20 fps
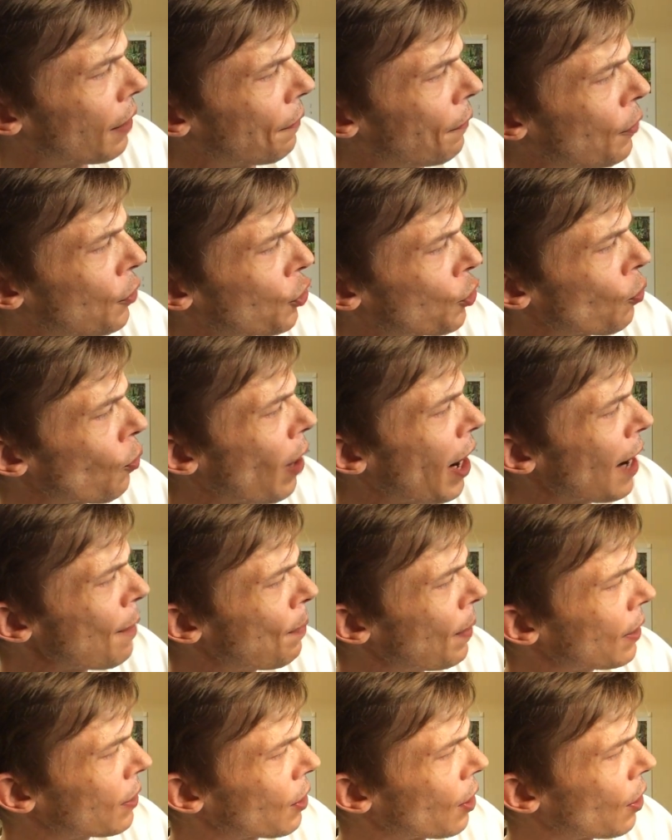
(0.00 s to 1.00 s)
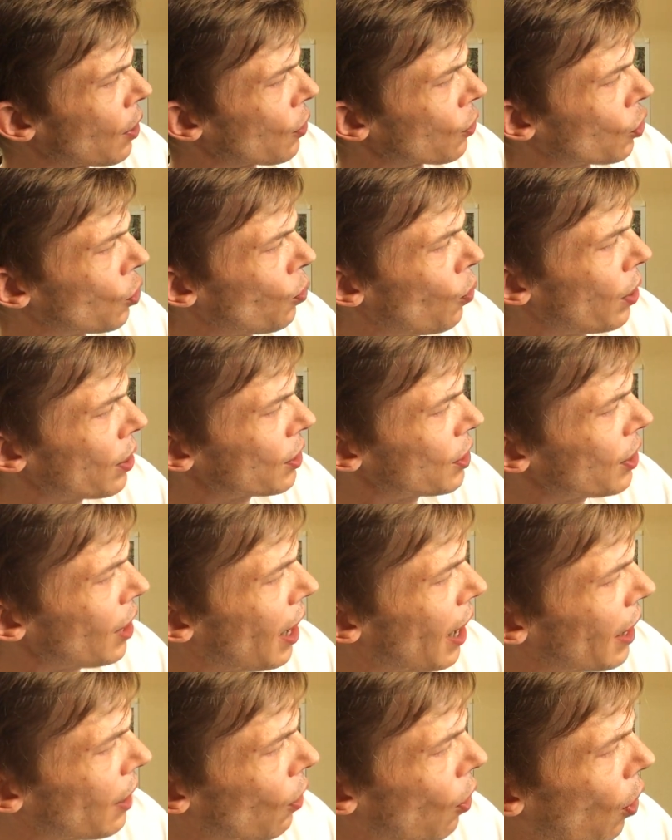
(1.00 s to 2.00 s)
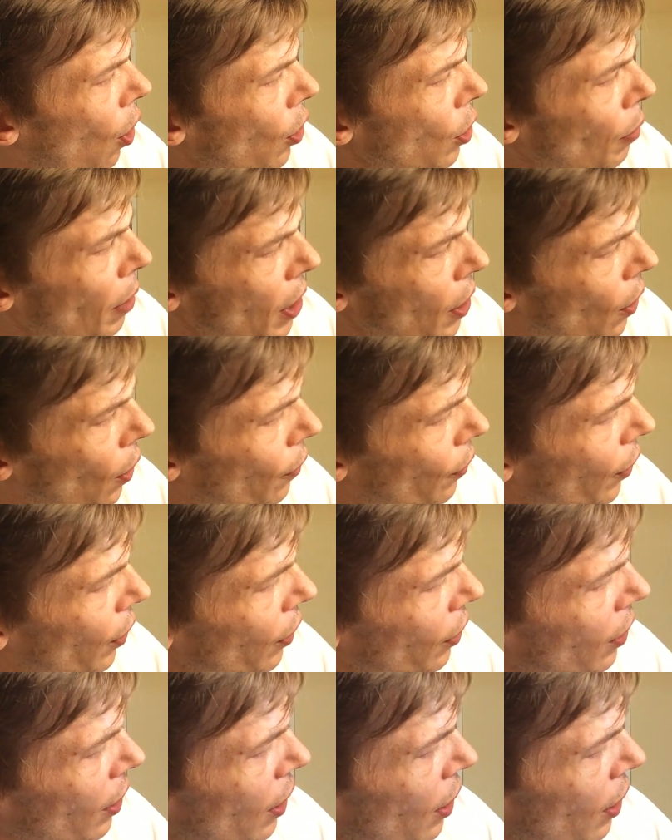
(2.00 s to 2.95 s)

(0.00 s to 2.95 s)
if you swipe it to one side all the way over,